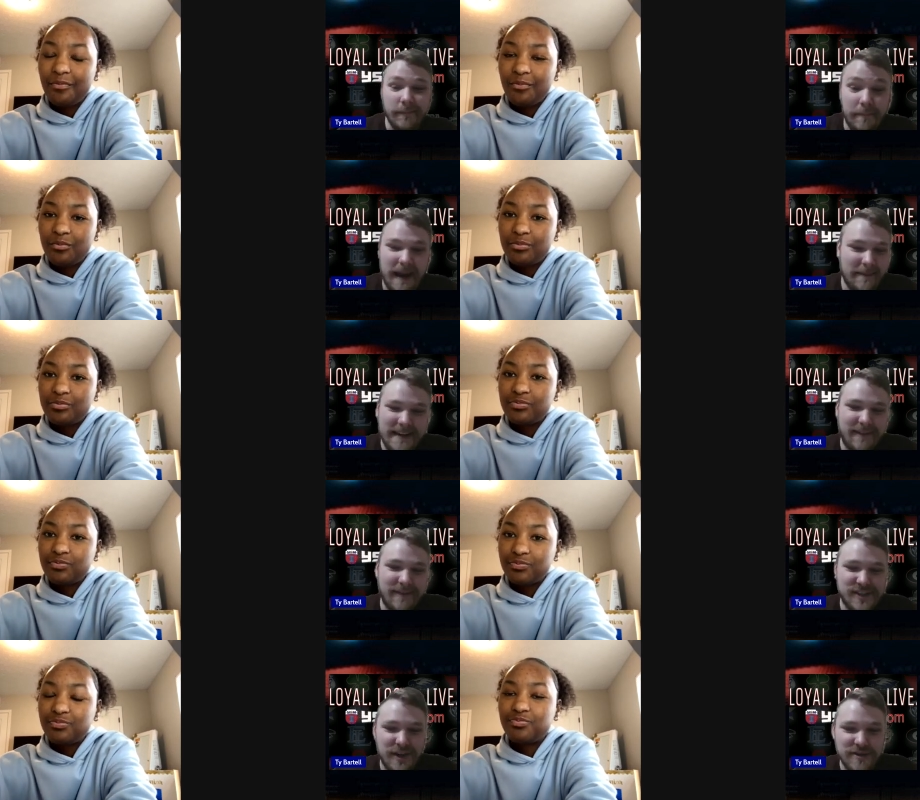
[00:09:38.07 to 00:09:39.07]
Speaker 1: Pam
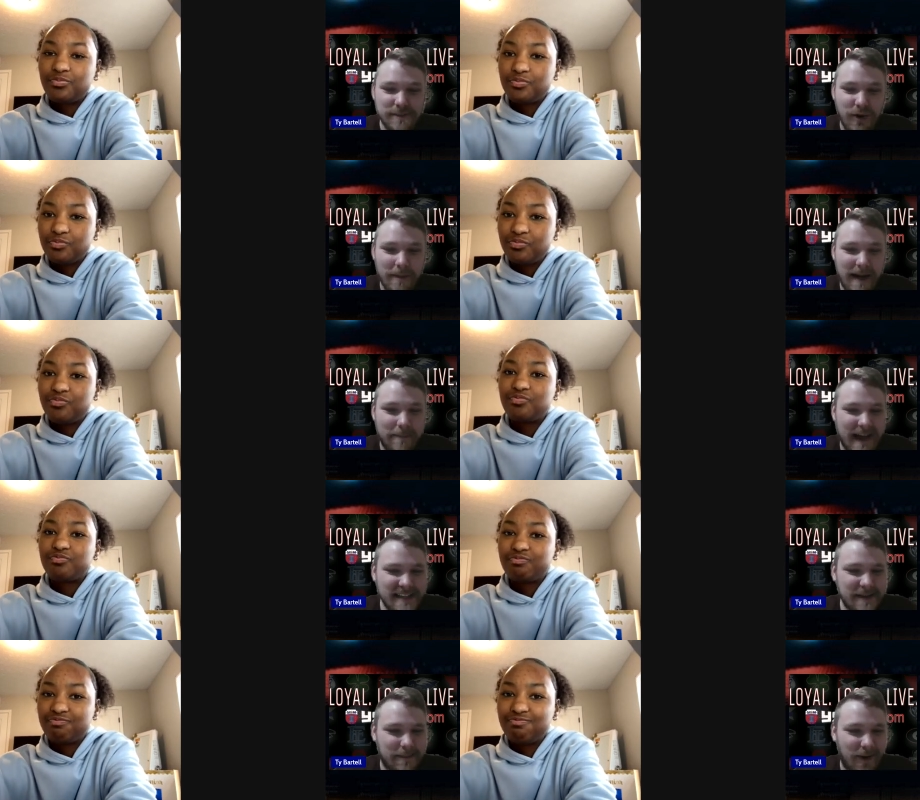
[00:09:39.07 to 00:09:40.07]
Davis knows more about
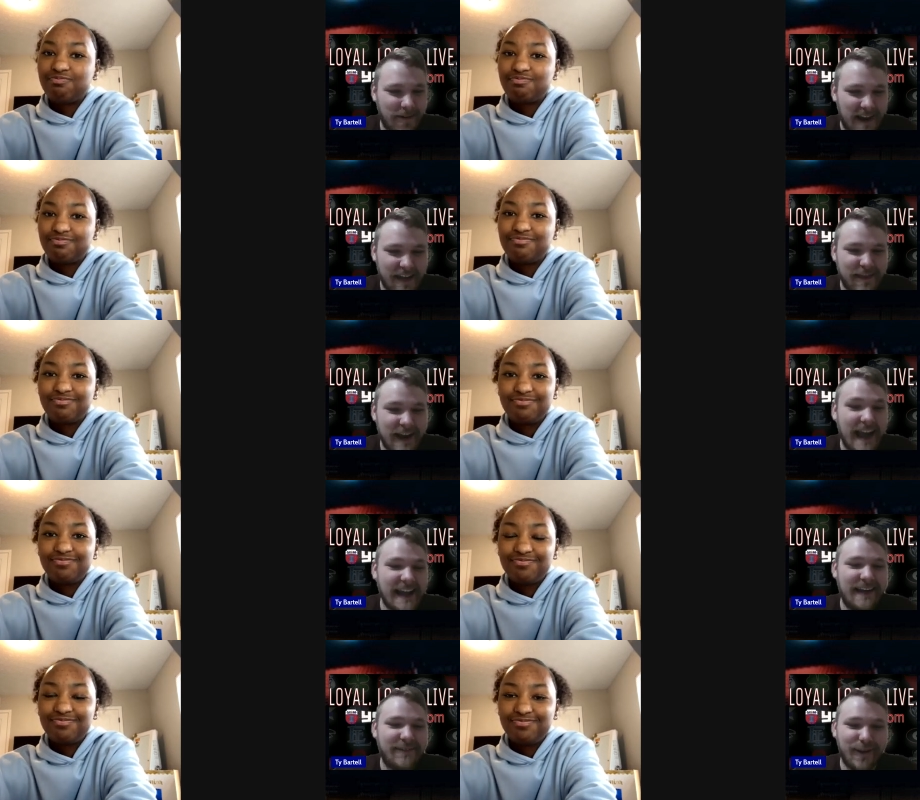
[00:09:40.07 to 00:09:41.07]
basketball than I think I
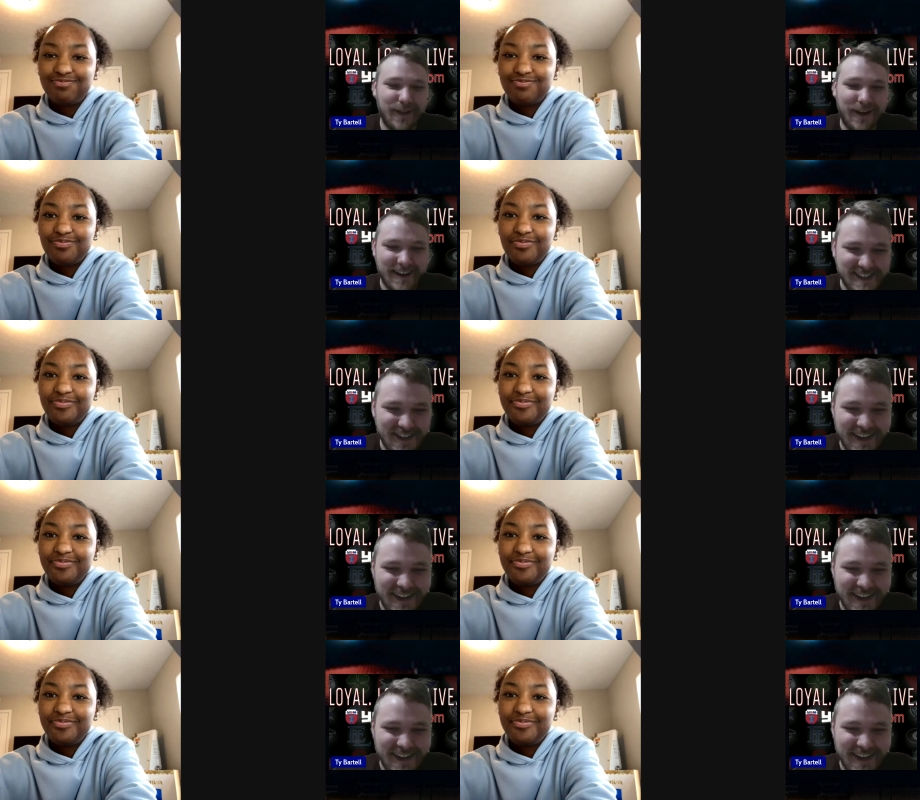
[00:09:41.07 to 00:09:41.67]
could ever learn to